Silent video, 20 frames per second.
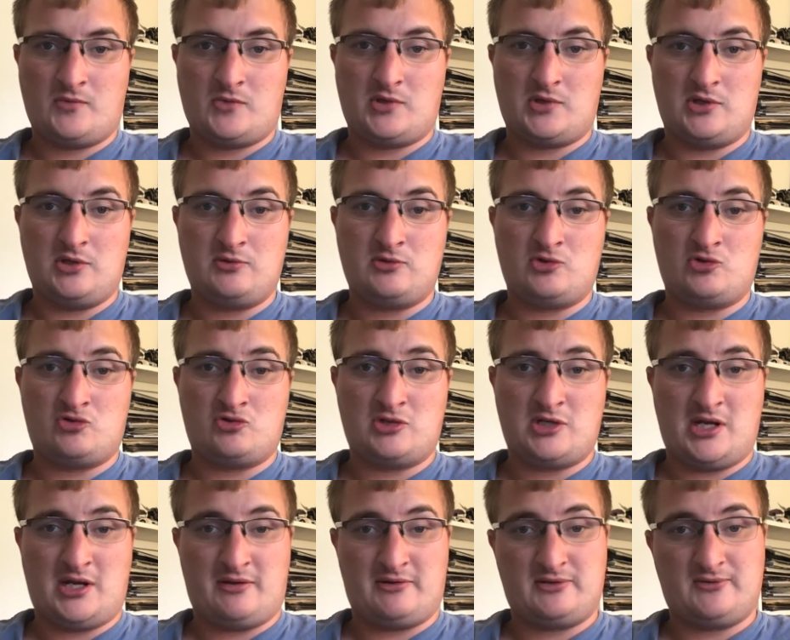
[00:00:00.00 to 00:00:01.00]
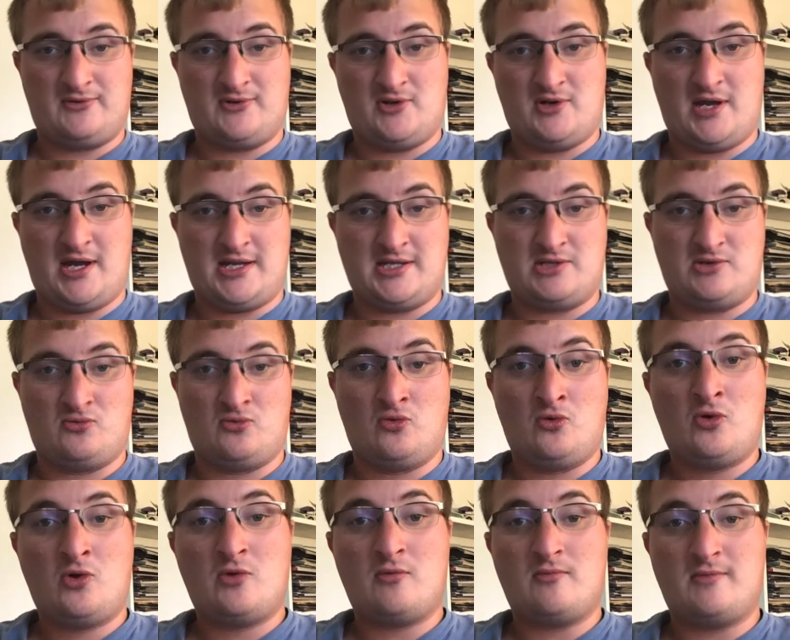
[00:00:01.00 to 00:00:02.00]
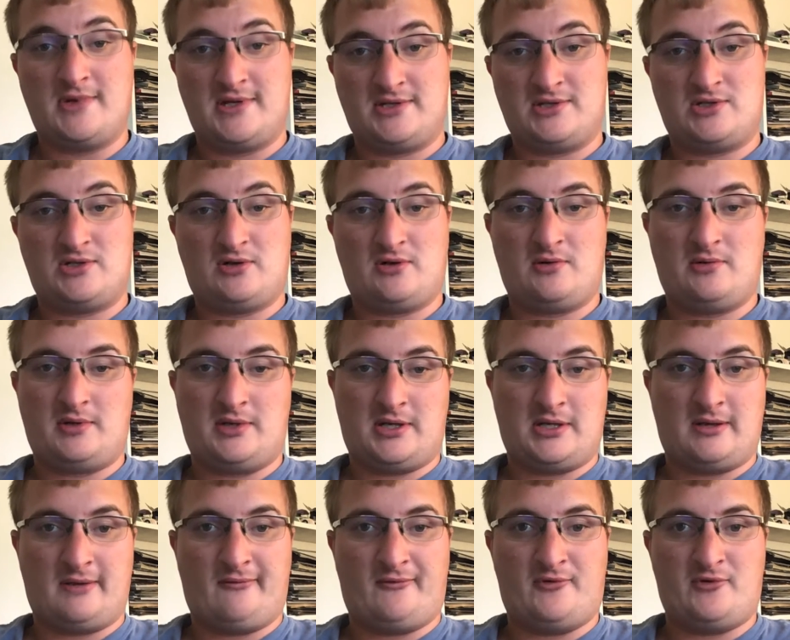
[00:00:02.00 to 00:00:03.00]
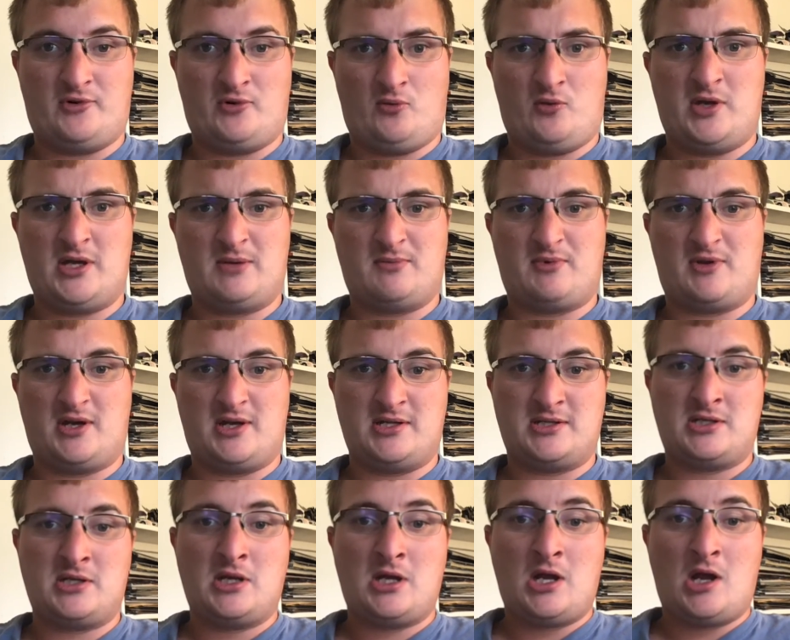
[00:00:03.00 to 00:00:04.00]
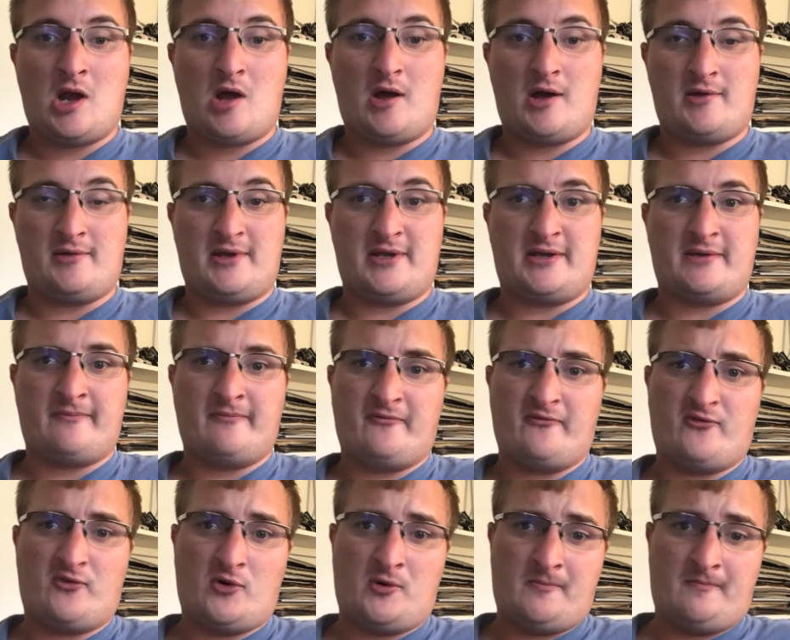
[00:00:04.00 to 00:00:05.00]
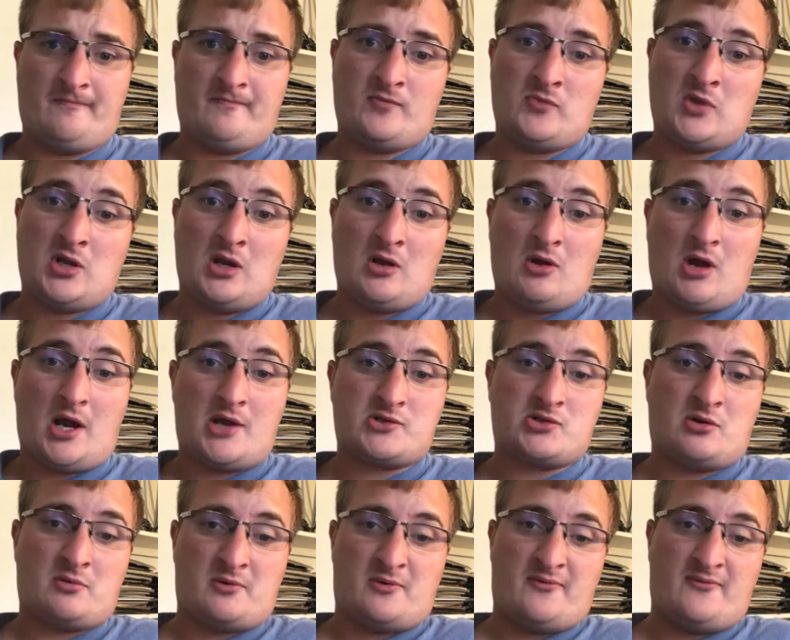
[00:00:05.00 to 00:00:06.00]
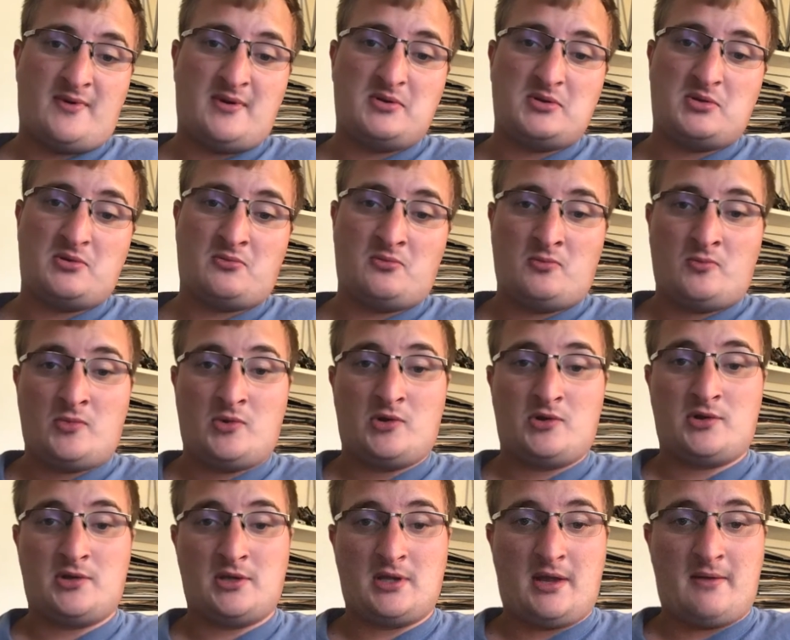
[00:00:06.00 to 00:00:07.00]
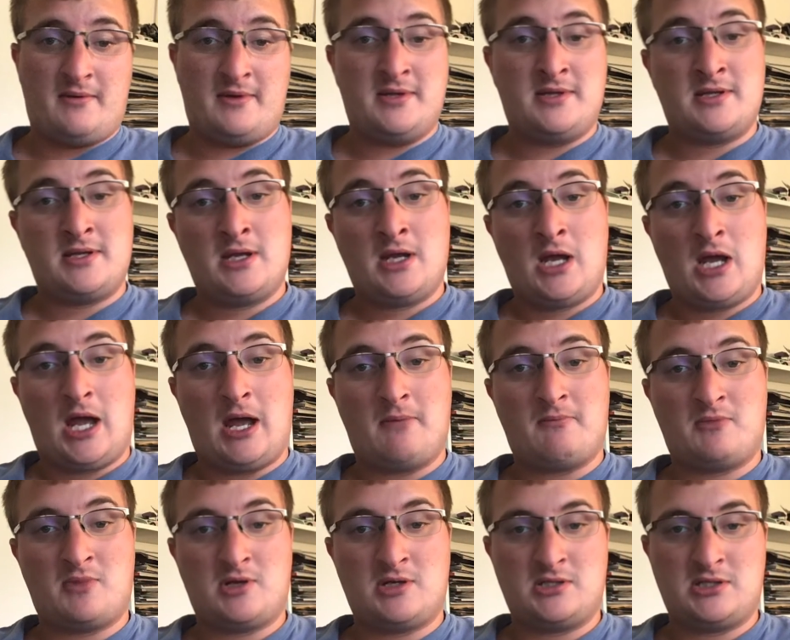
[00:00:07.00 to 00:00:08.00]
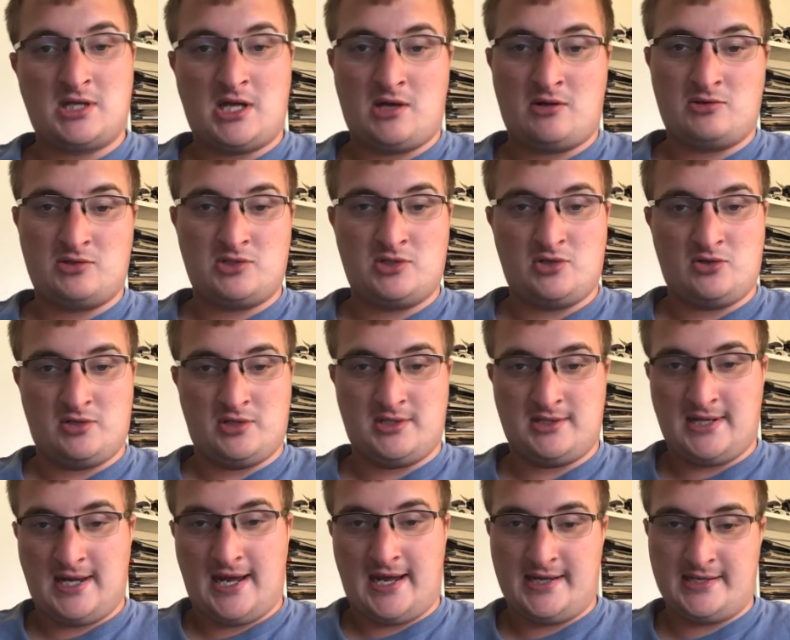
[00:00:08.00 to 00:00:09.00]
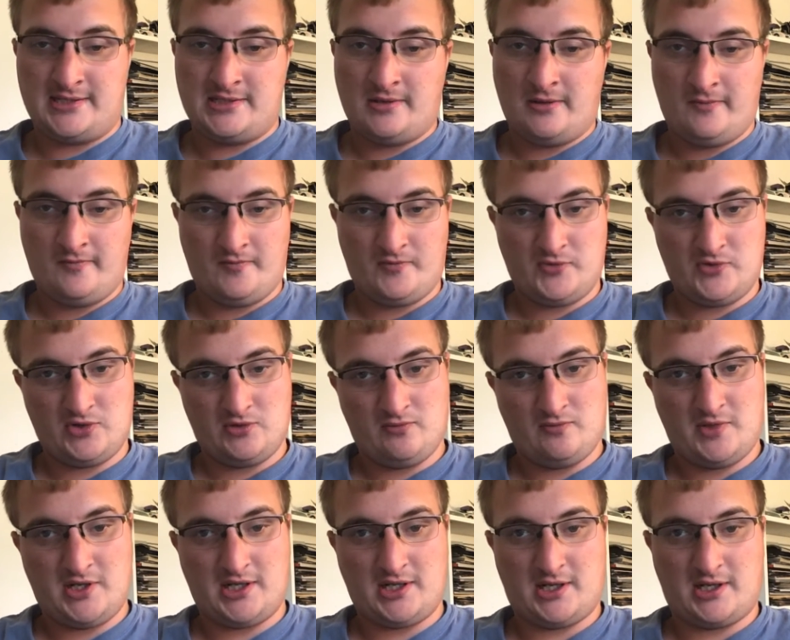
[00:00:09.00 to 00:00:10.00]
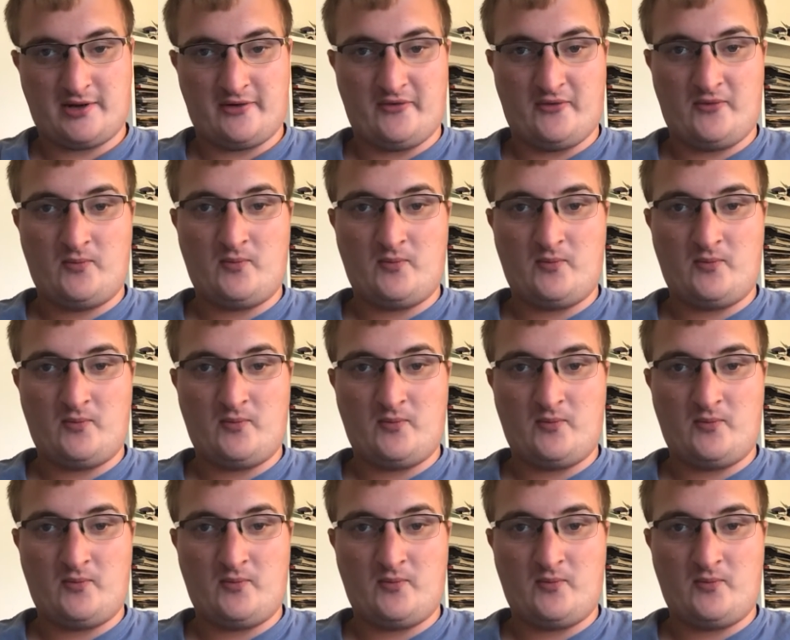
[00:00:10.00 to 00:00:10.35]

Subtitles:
YouTube challenge for you guys to make sure like that for the week, because I'm like from October 5th to 11th, I'm going to challenge you guys to make a